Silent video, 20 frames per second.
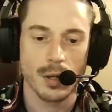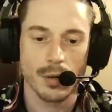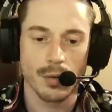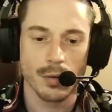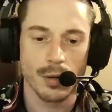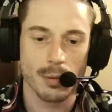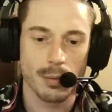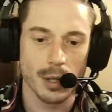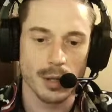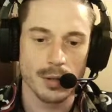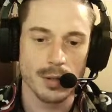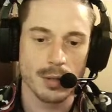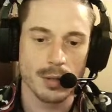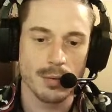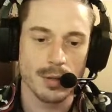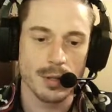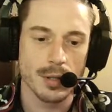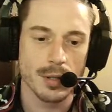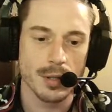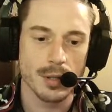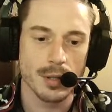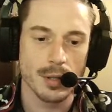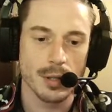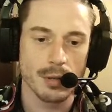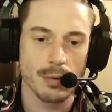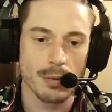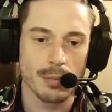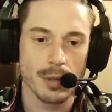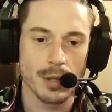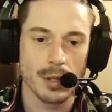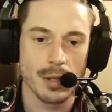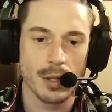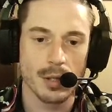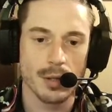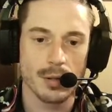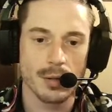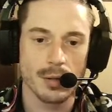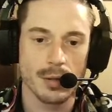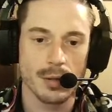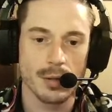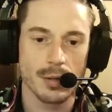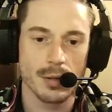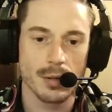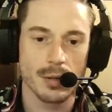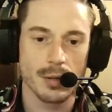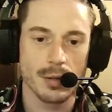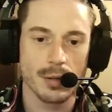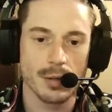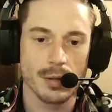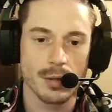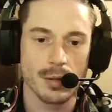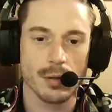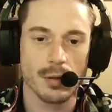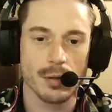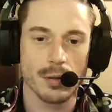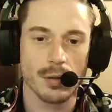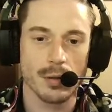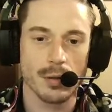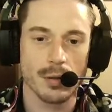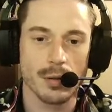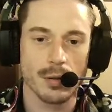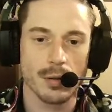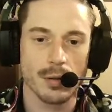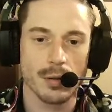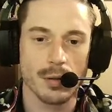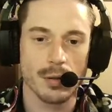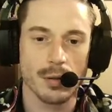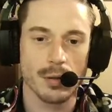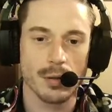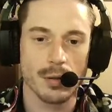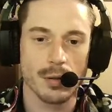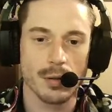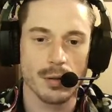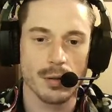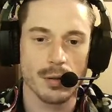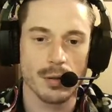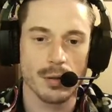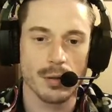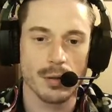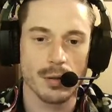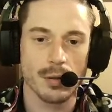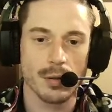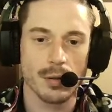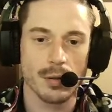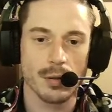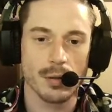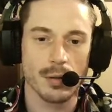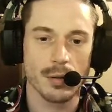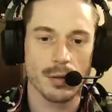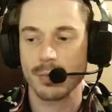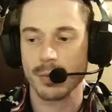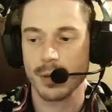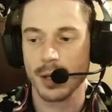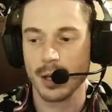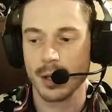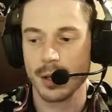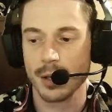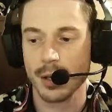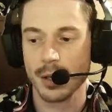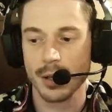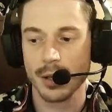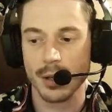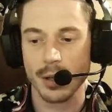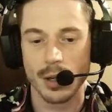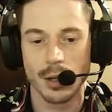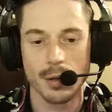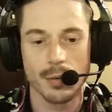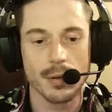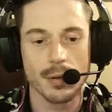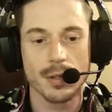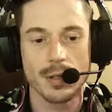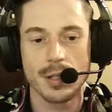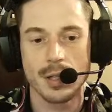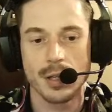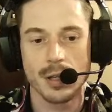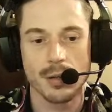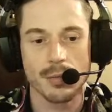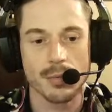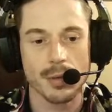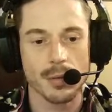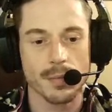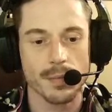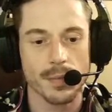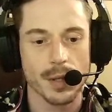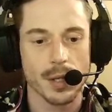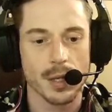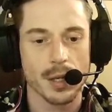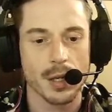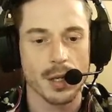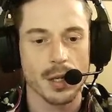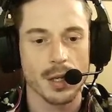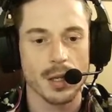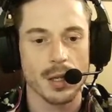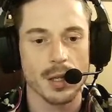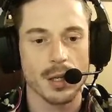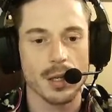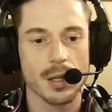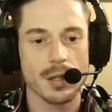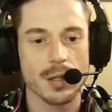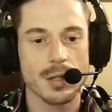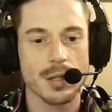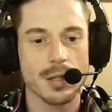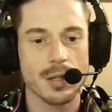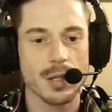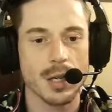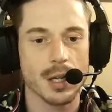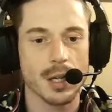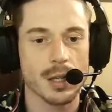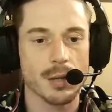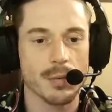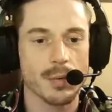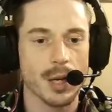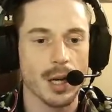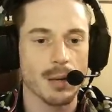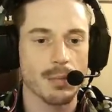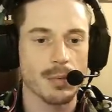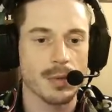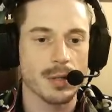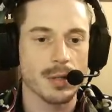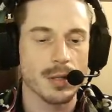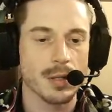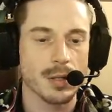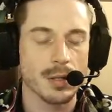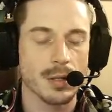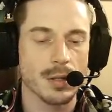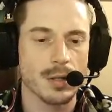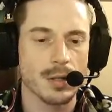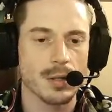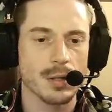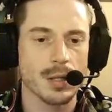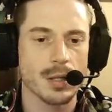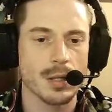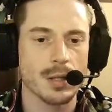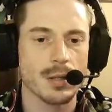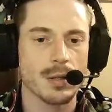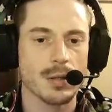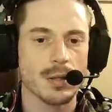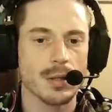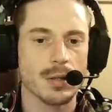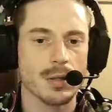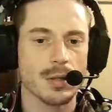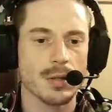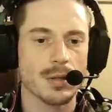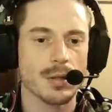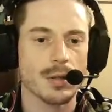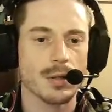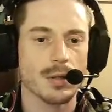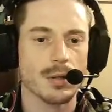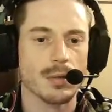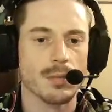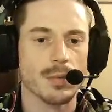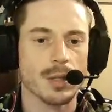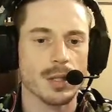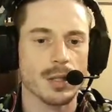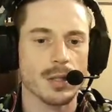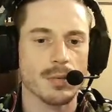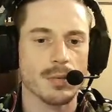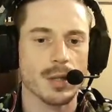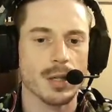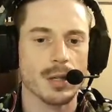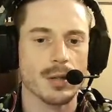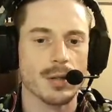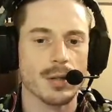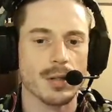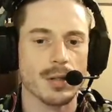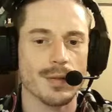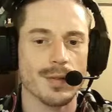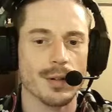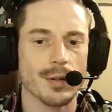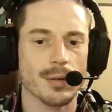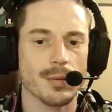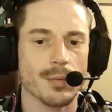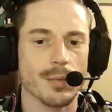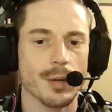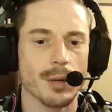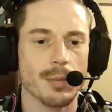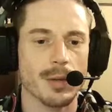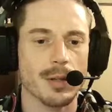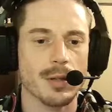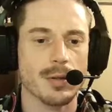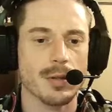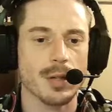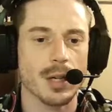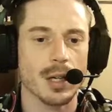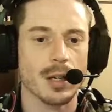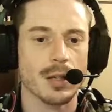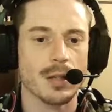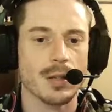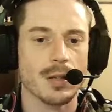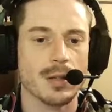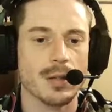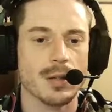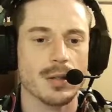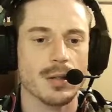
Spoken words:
Right, but how simultaneously? Let me break down concretely using an example that shows exactly how the event loop. No, I don't want to see code, bro. Here's exactly what happens. 6 seconds starts when it hits a weight. It tells the event loop, wake me in 2 seconds.